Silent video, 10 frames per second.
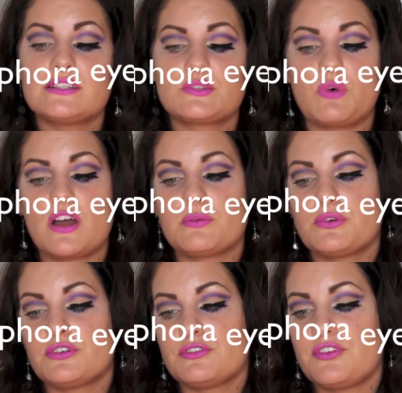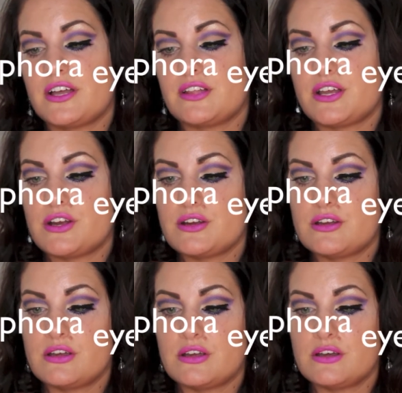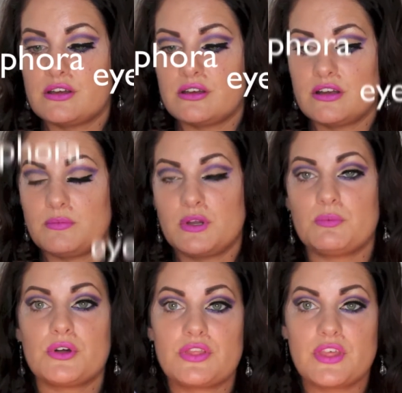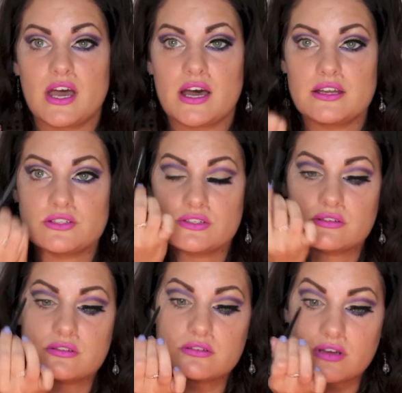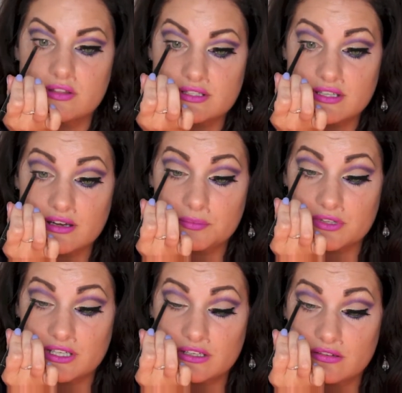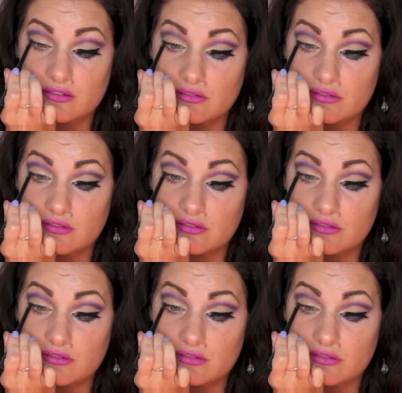It's waterproof eyeliner. And I'm going to put that on the top lid.